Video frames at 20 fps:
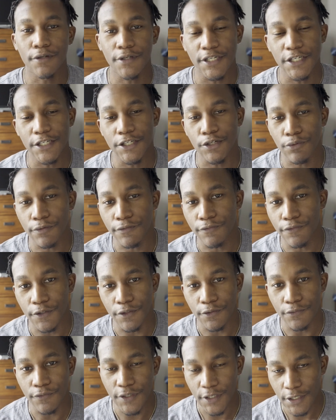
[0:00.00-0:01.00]
a year
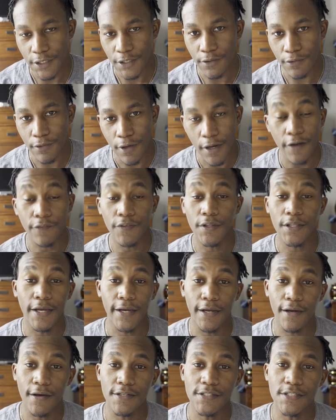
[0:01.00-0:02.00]
review video of the
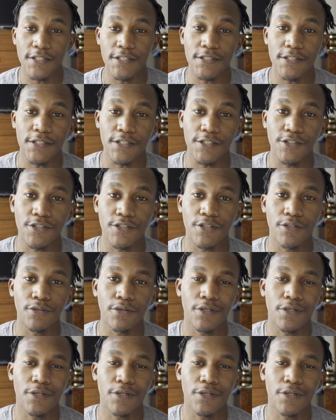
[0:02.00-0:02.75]
Nikon Z6II